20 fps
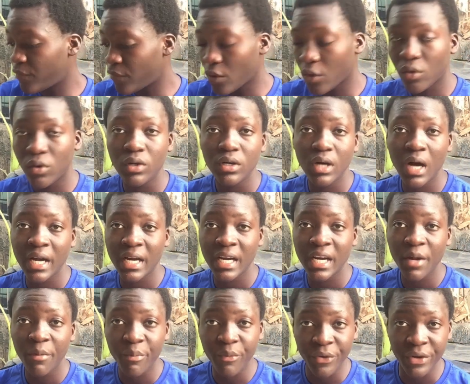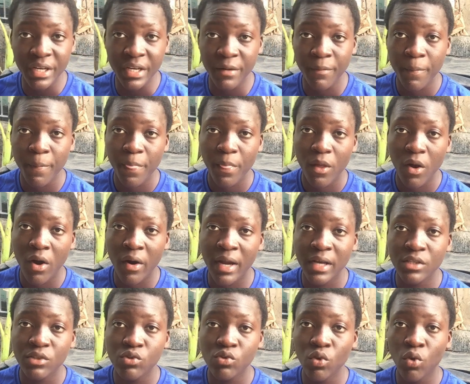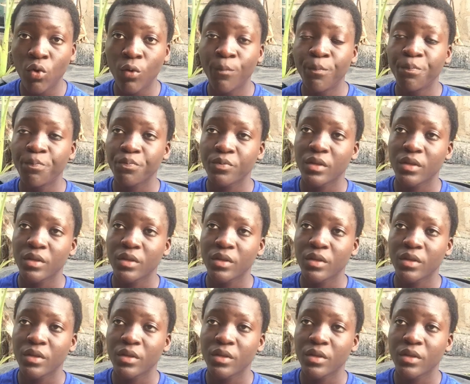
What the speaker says: for another breeding. Alright, so